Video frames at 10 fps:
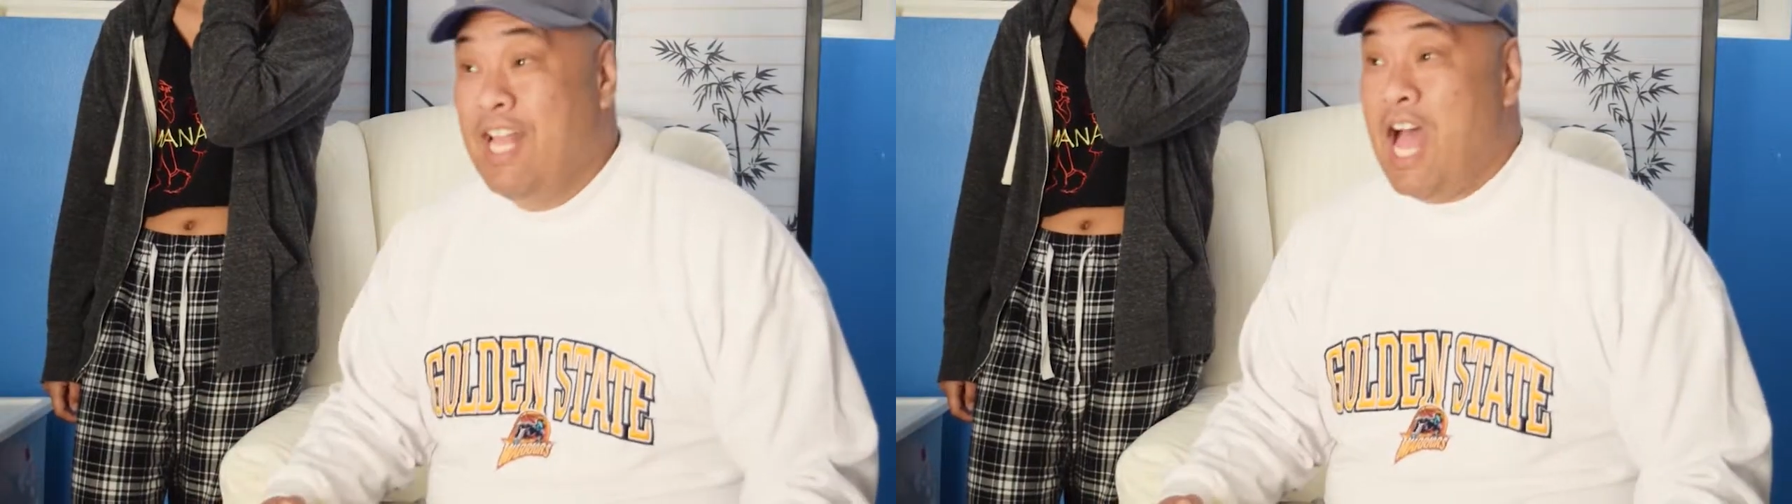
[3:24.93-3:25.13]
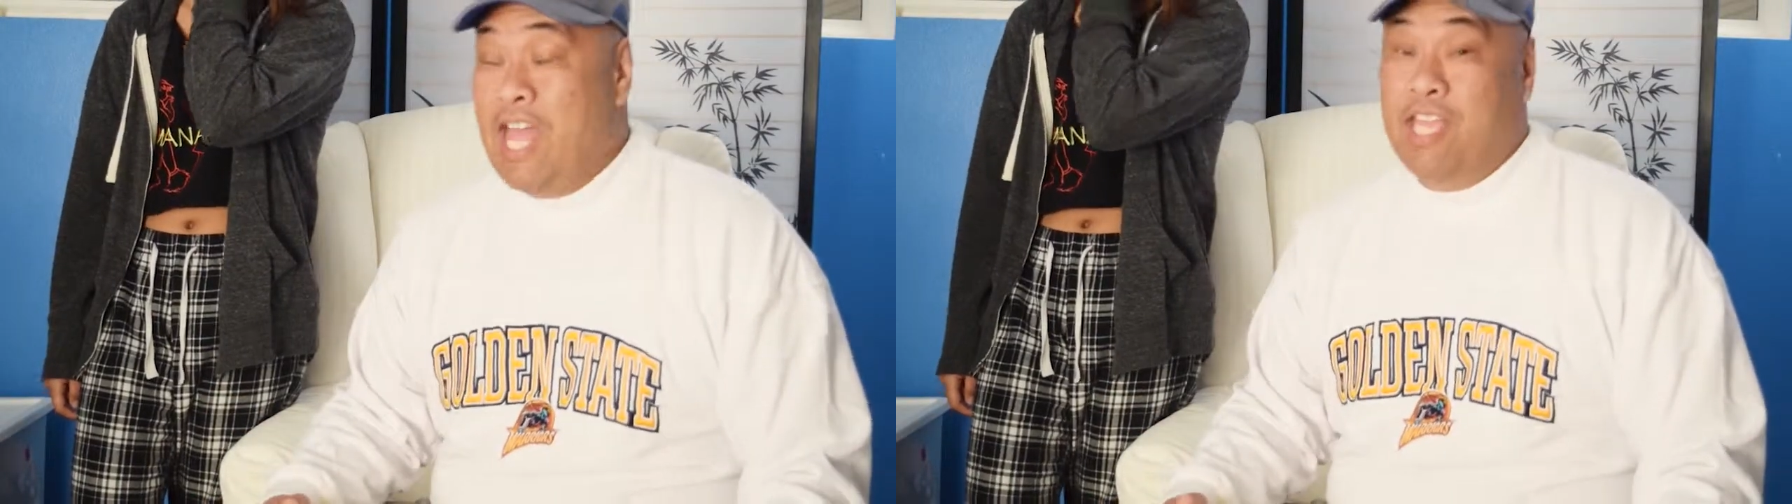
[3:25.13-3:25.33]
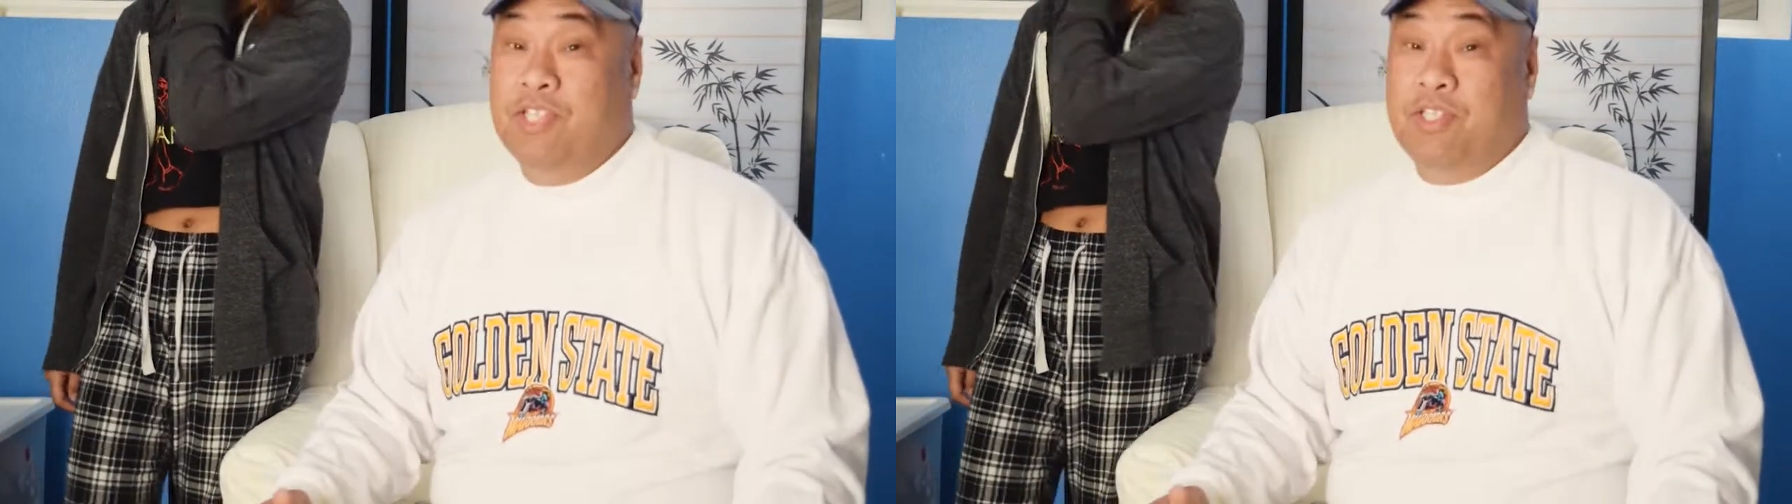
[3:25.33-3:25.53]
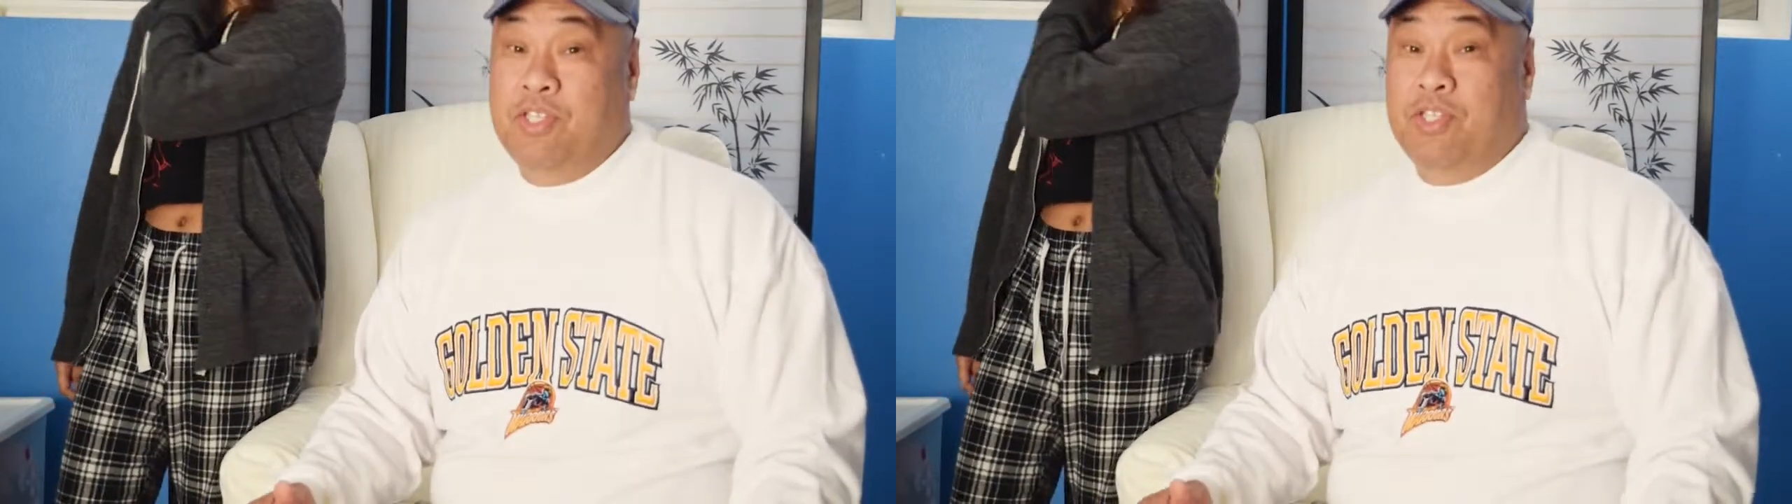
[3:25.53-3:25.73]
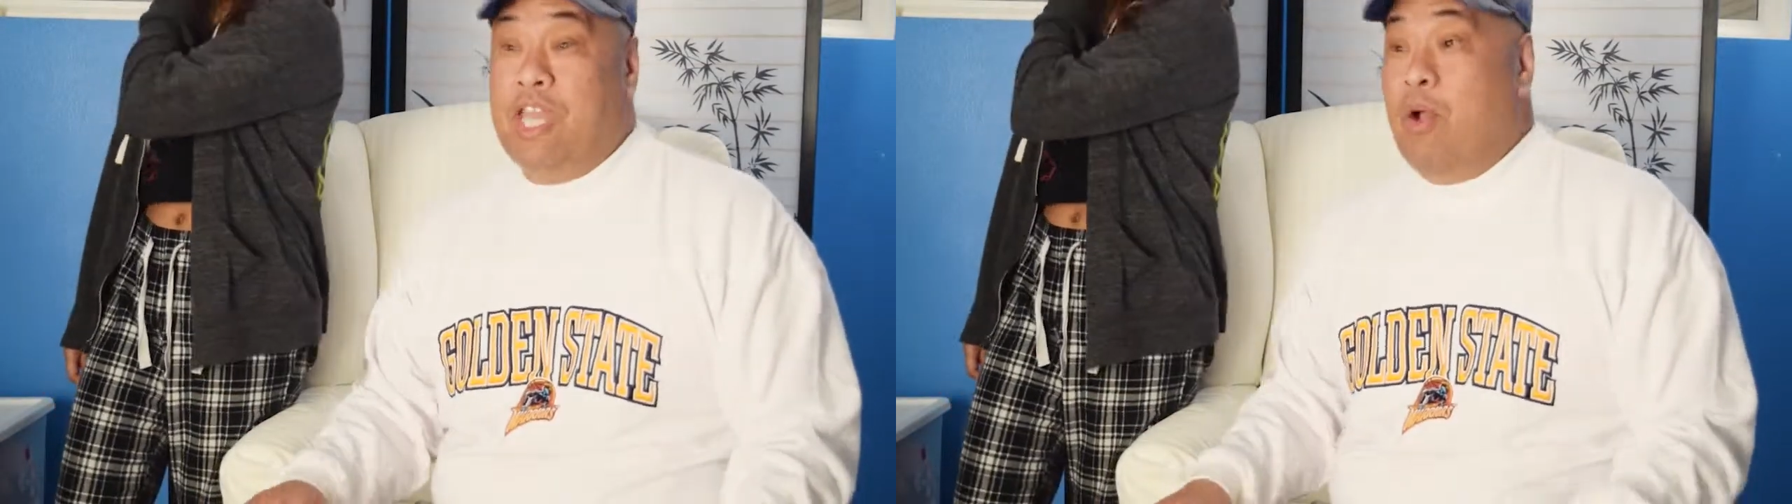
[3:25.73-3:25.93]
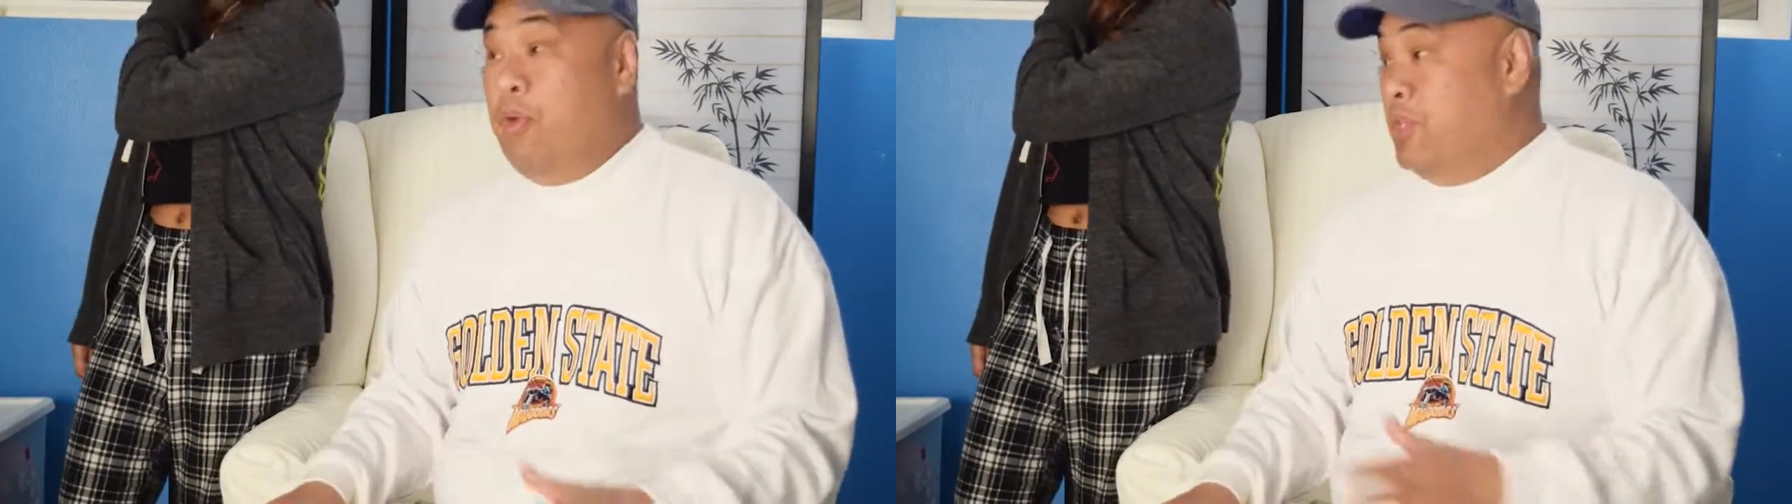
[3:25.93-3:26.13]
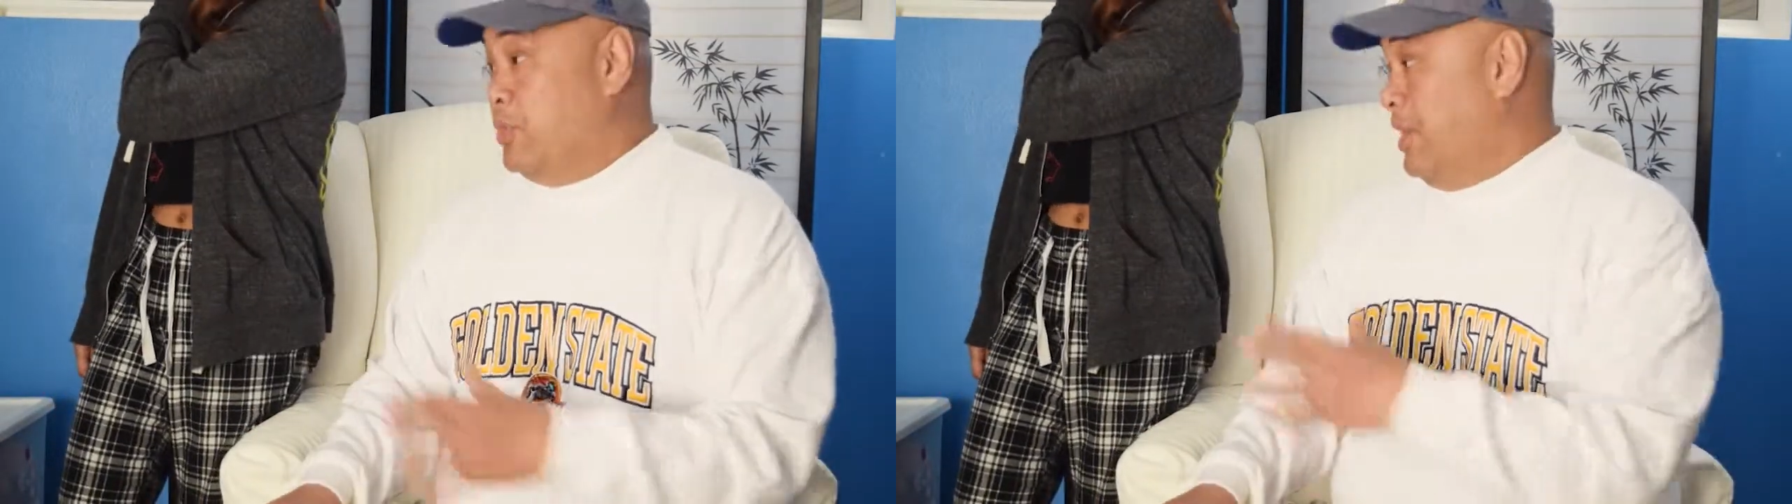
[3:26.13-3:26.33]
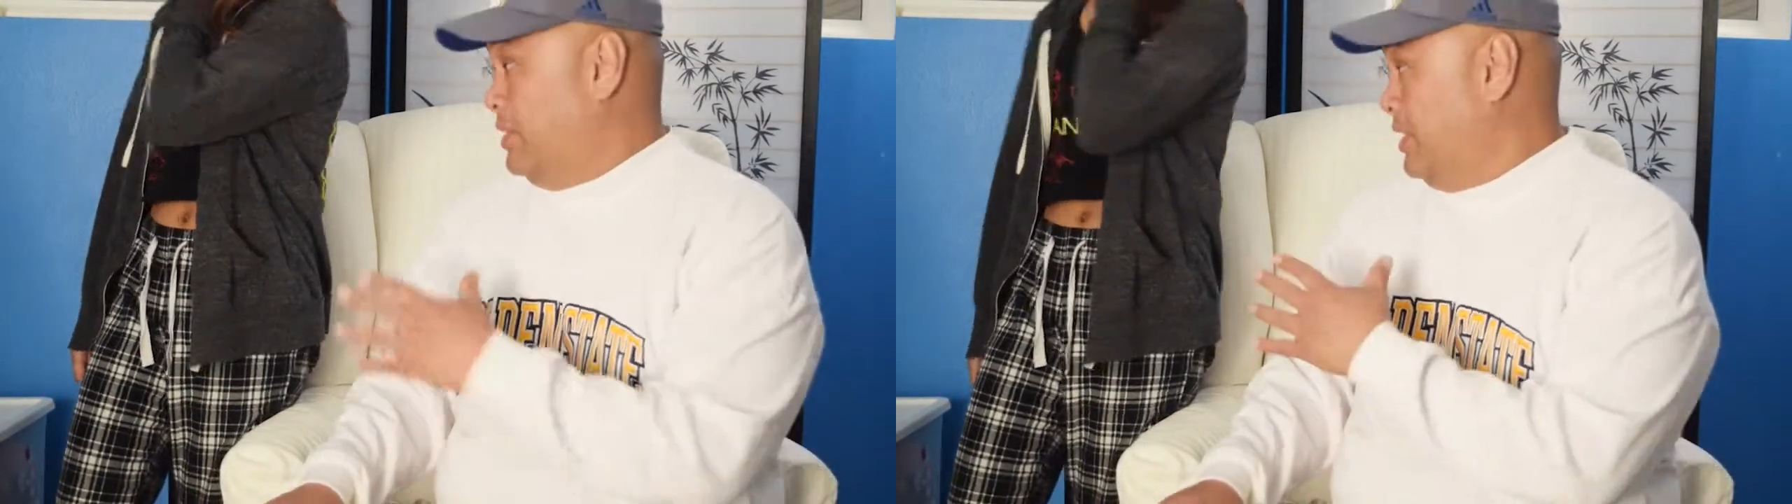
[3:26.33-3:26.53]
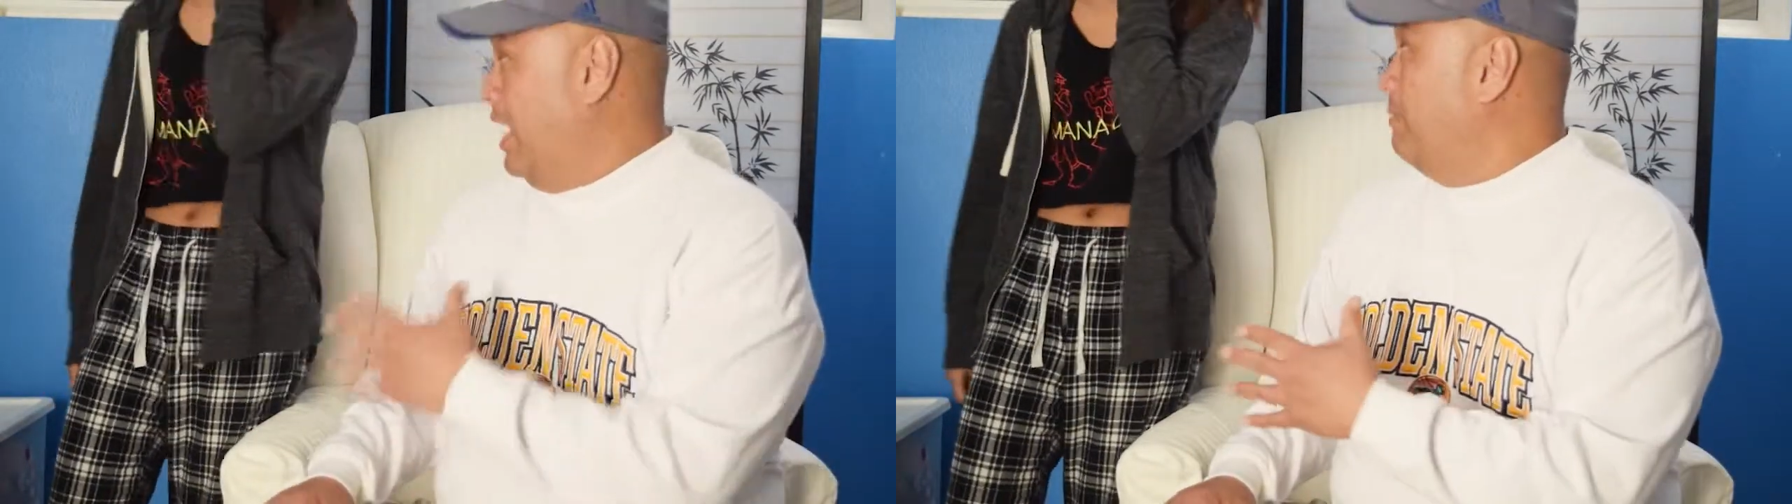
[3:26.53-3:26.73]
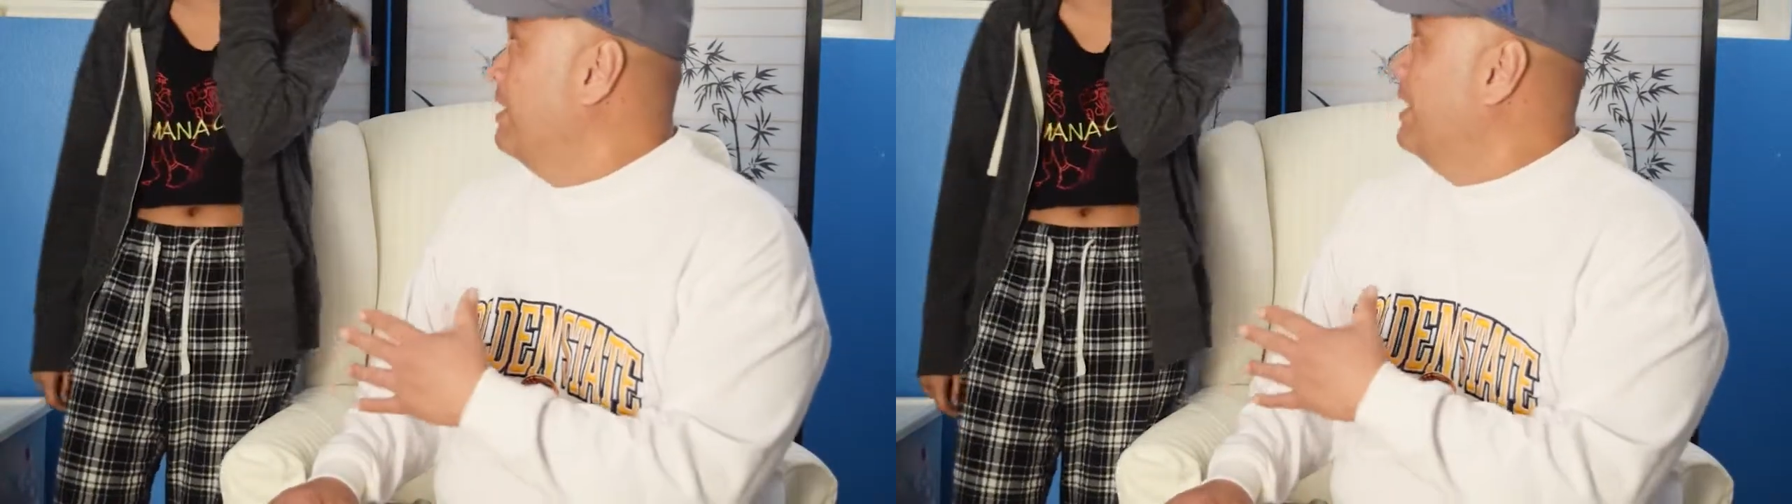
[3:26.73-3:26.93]
I guess this is how we dress
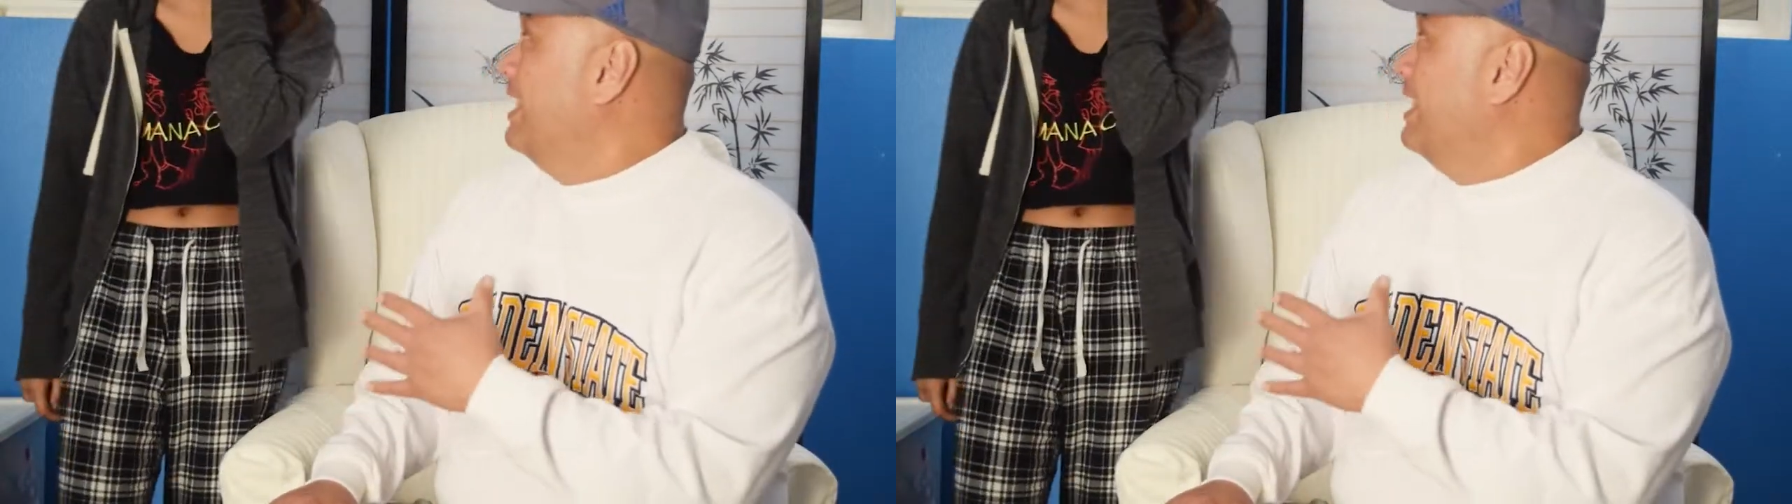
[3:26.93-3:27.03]
up